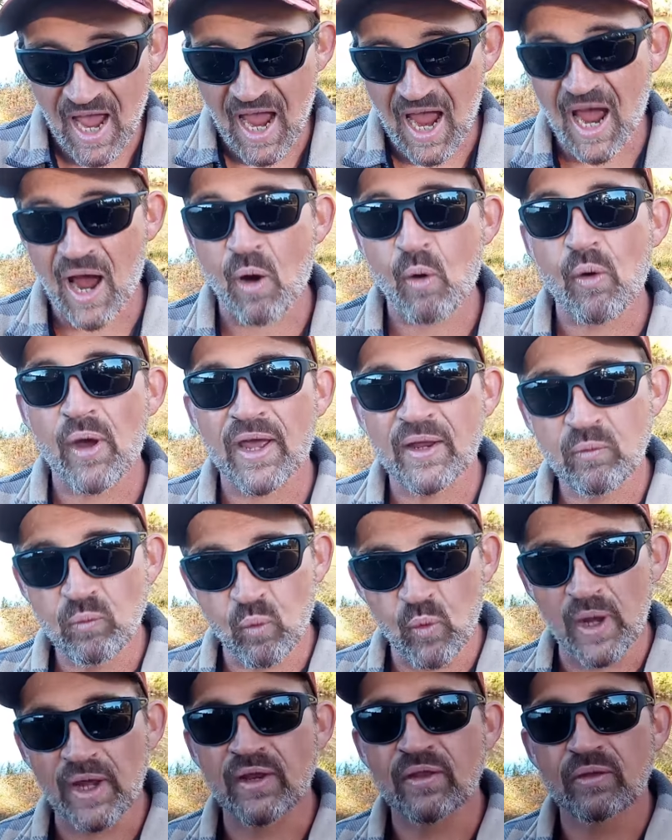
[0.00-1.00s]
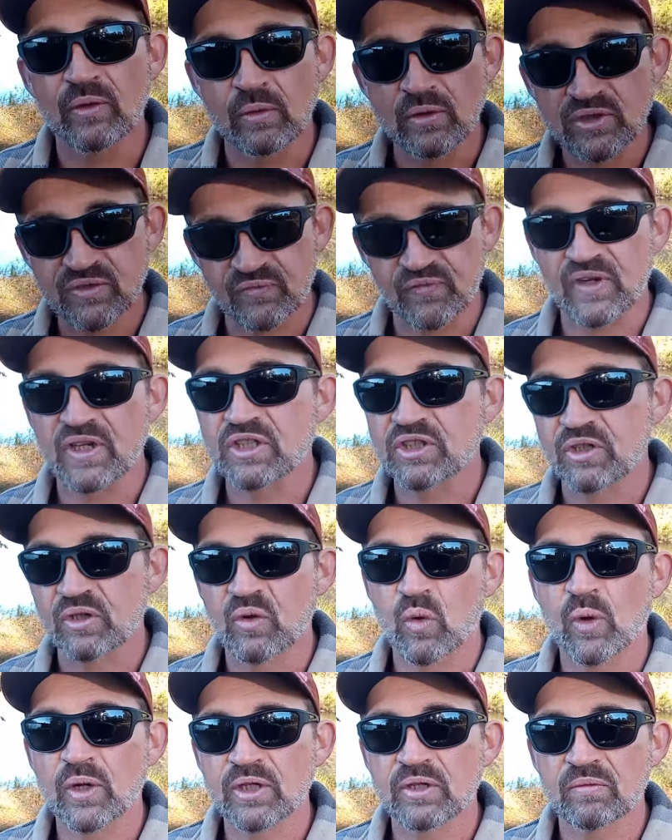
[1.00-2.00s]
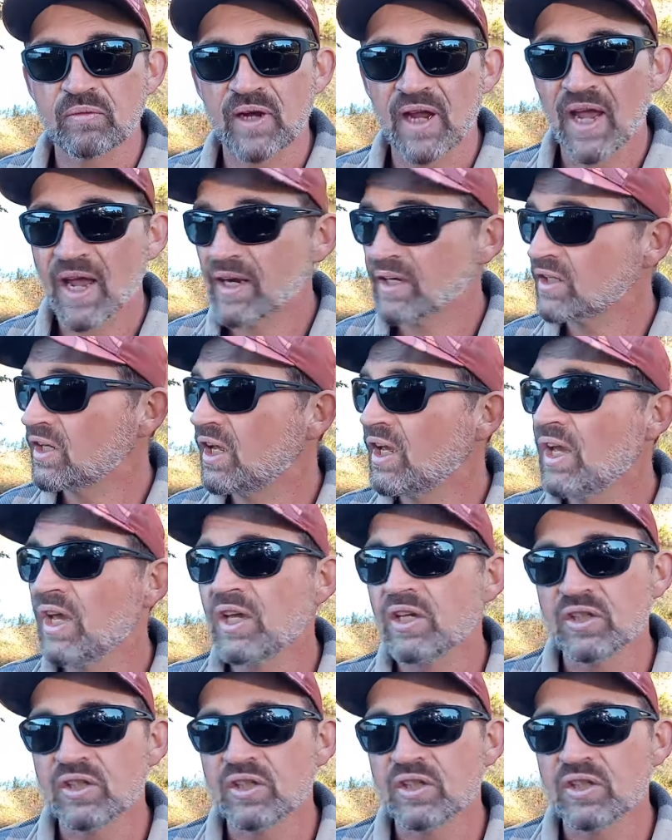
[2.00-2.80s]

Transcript: how and when those fish are going to react,